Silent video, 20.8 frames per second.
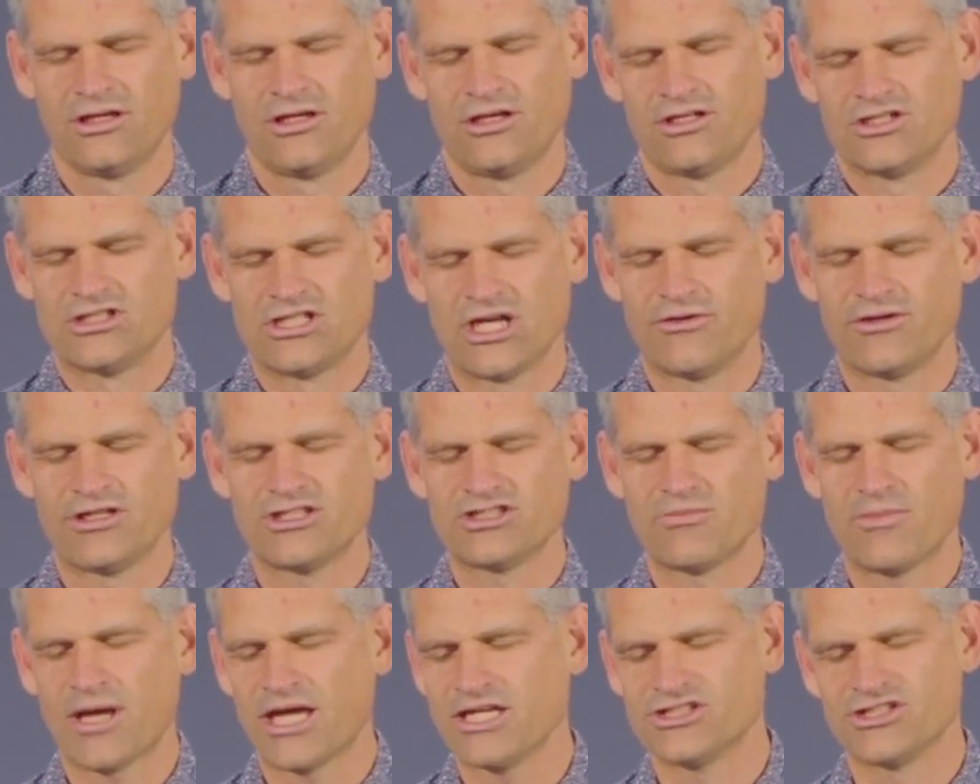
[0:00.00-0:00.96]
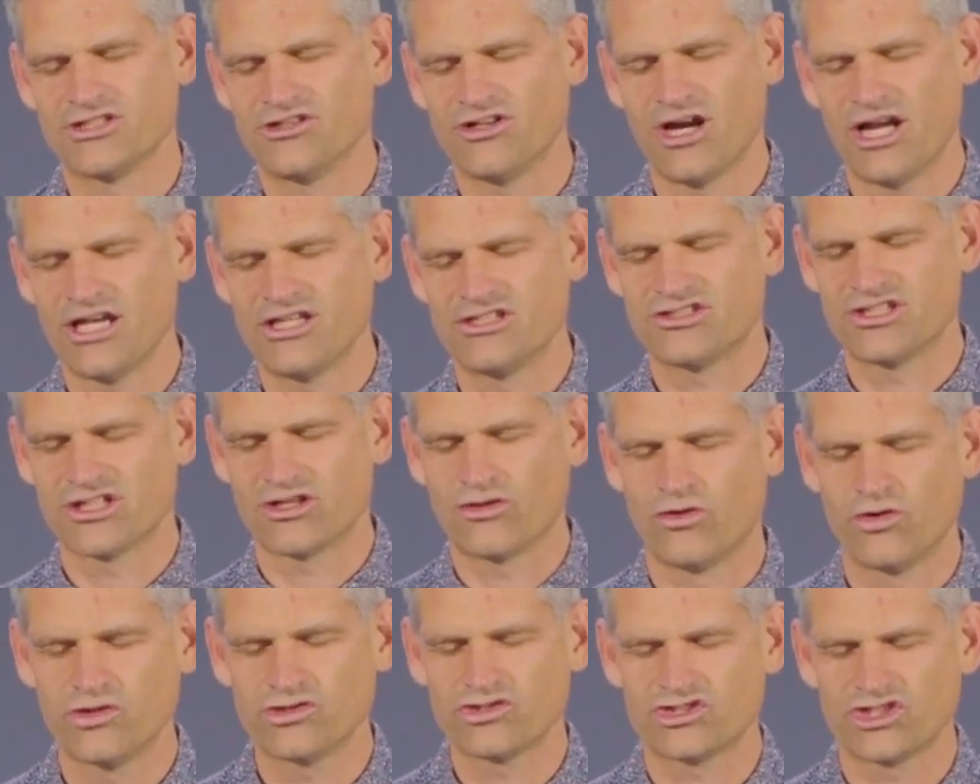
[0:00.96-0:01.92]
So it is amazing grace that
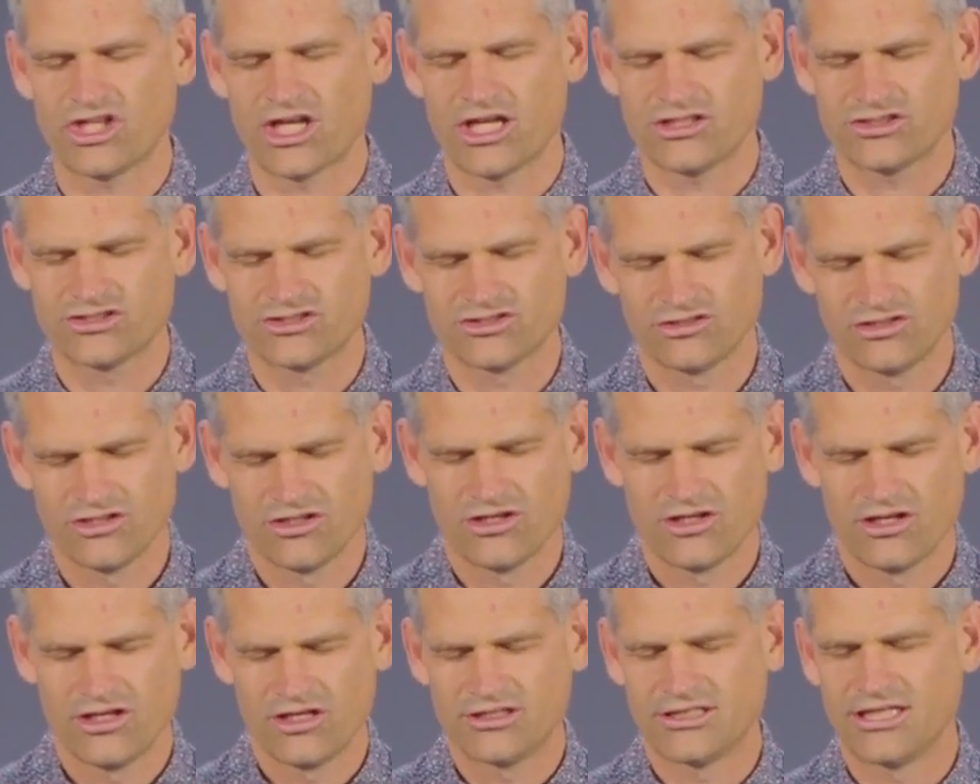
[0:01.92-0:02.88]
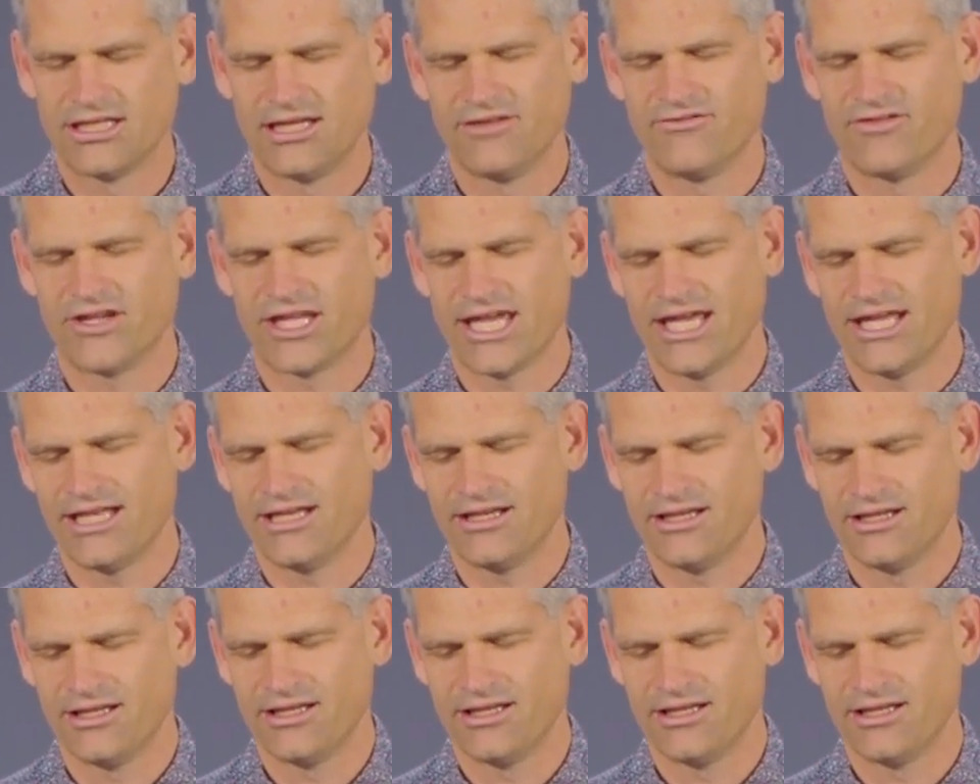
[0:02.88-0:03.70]
causes us to live again,